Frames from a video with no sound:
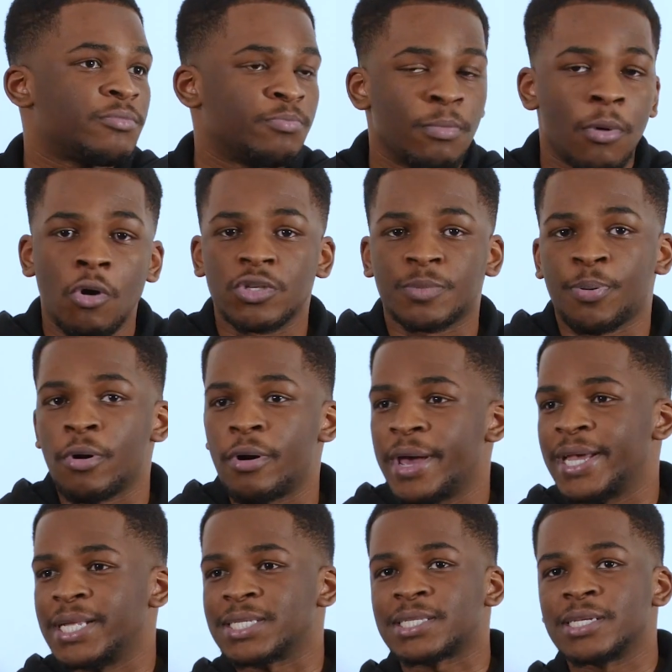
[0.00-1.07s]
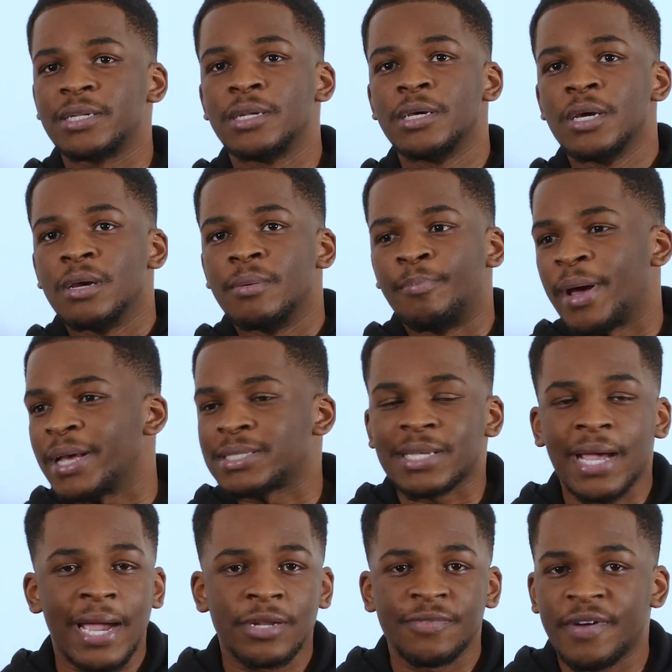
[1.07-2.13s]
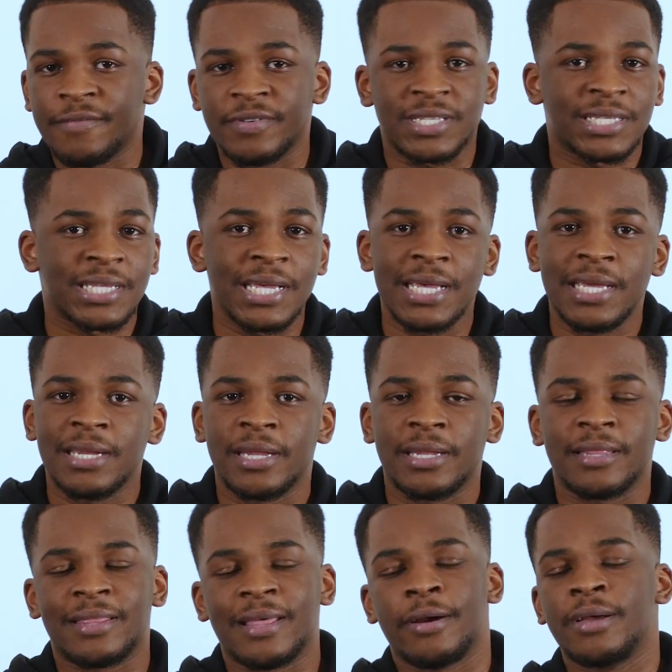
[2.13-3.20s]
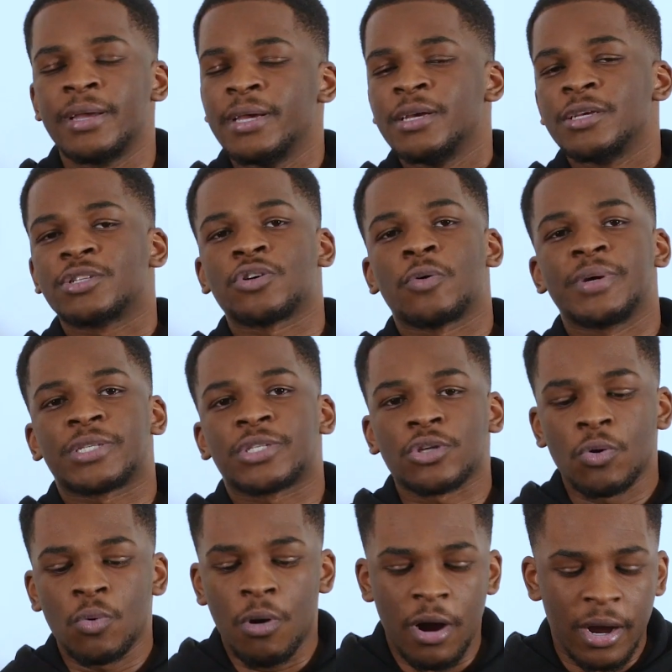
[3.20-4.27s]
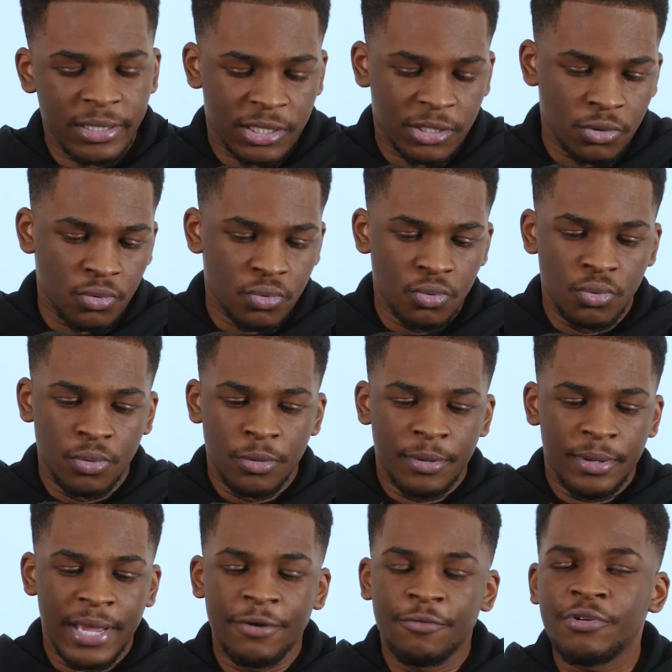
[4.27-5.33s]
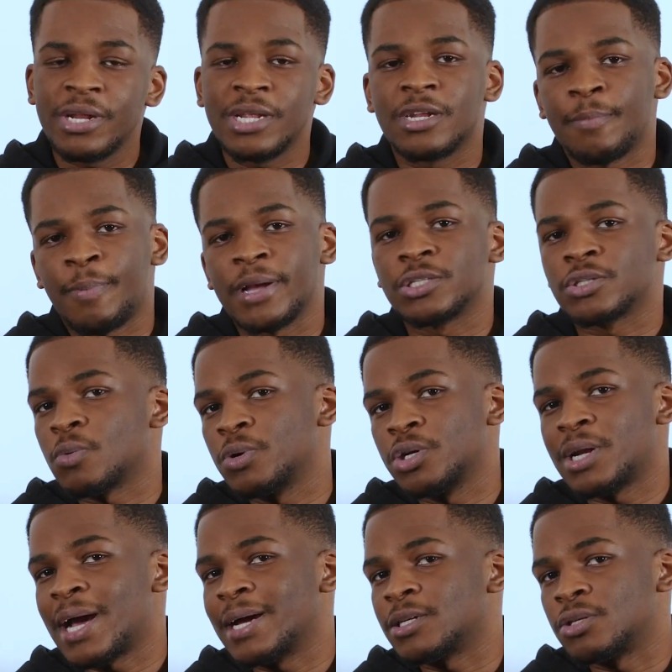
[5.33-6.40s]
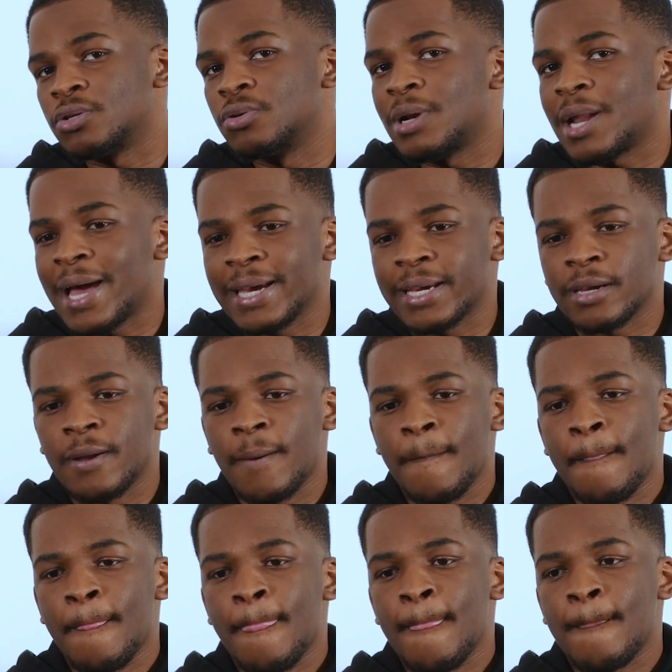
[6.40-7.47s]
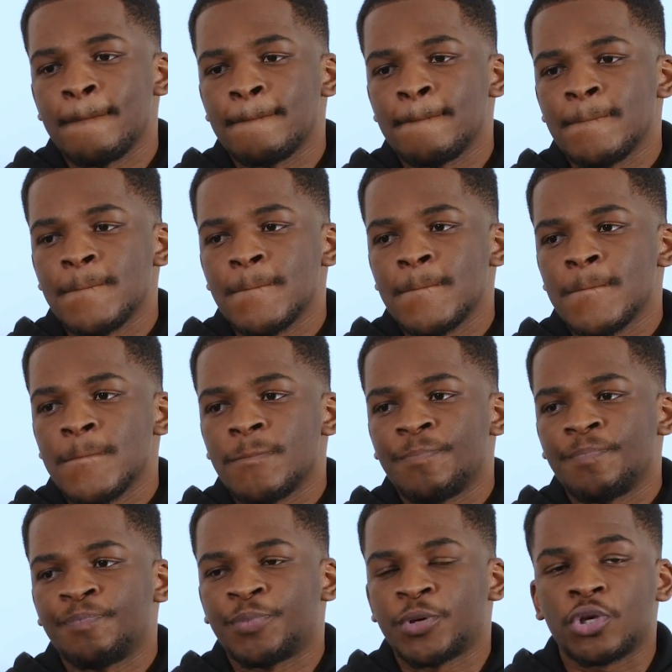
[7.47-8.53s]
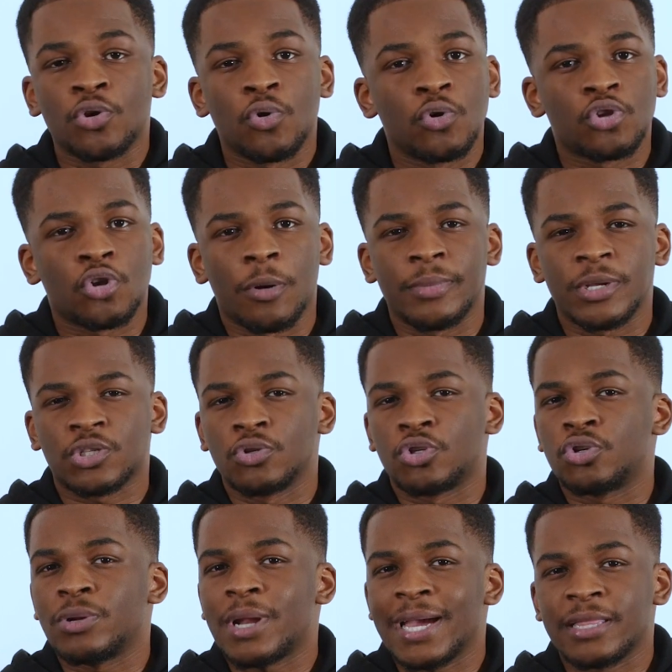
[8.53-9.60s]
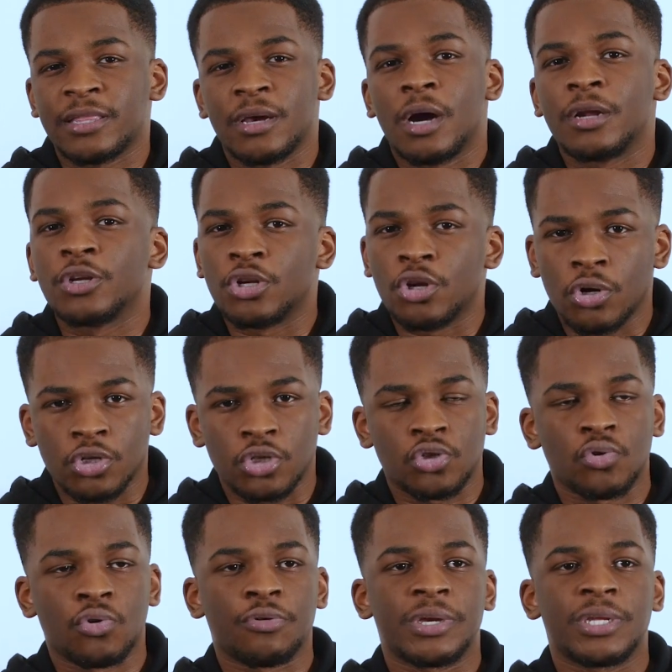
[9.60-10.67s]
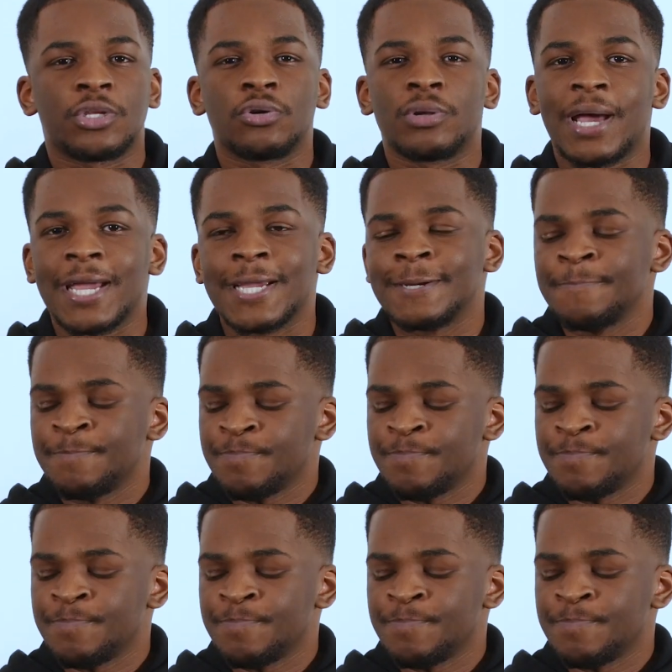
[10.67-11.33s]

most points and best side you've ever seen. And so it's so hard to... It really depends on what you like. Do you like pure dominance or do you like the underdog story? Do you like...